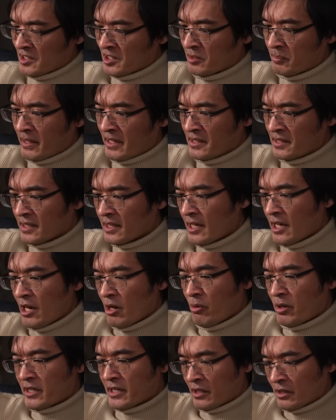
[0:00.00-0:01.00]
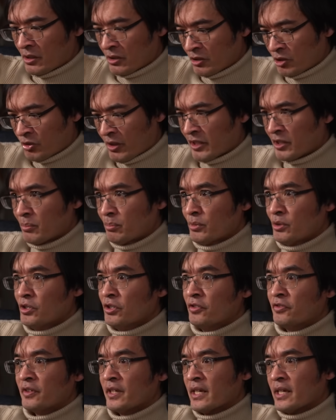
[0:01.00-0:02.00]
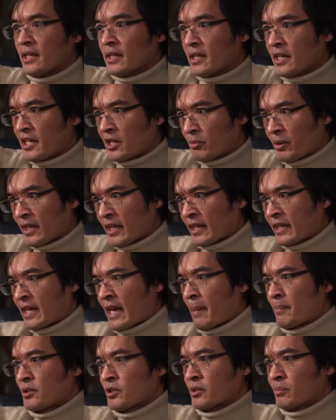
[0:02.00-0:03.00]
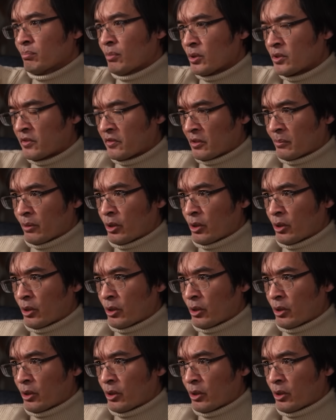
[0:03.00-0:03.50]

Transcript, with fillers: in space, which are trying to move in a way that captures most of the